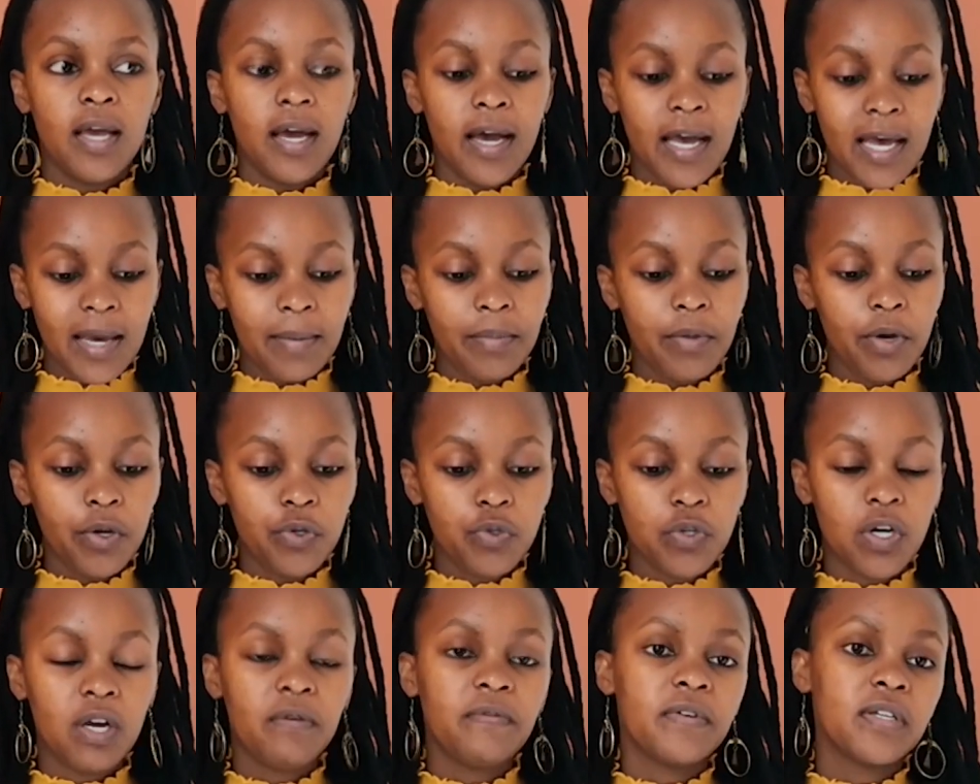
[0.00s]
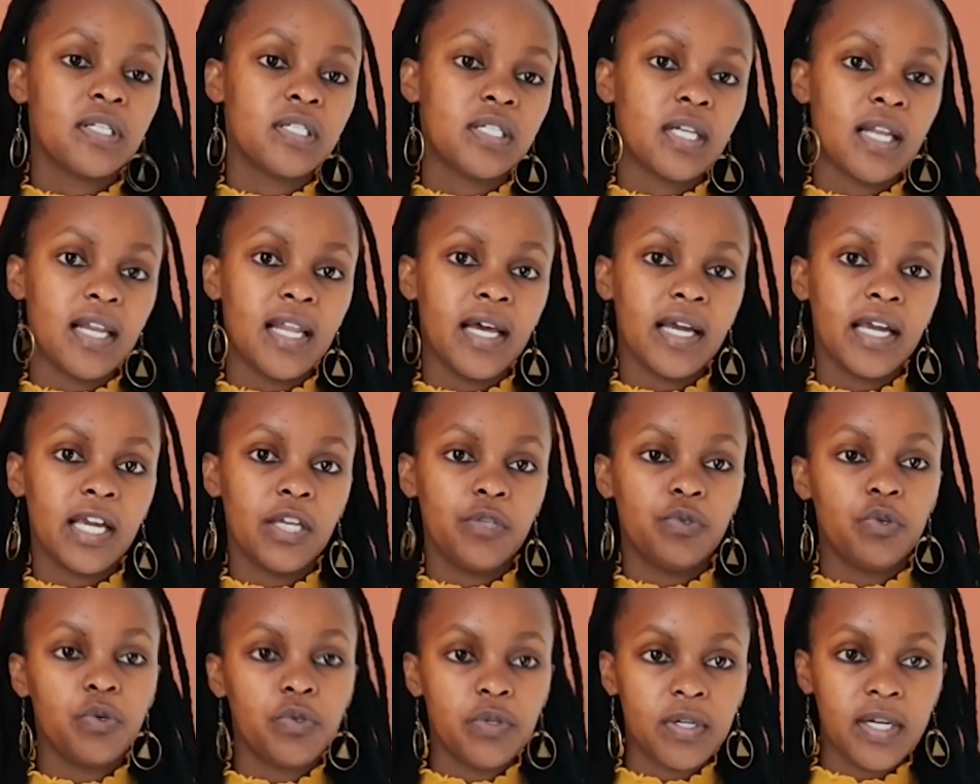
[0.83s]
I'm going to have extra
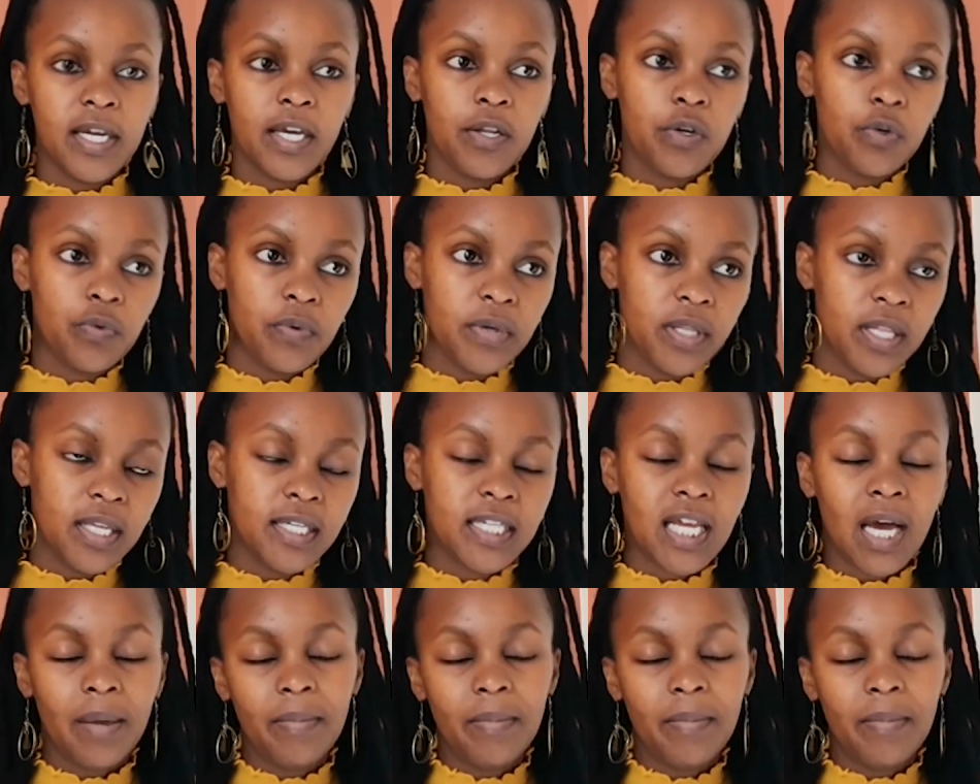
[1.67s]
luggage. What will I do with it?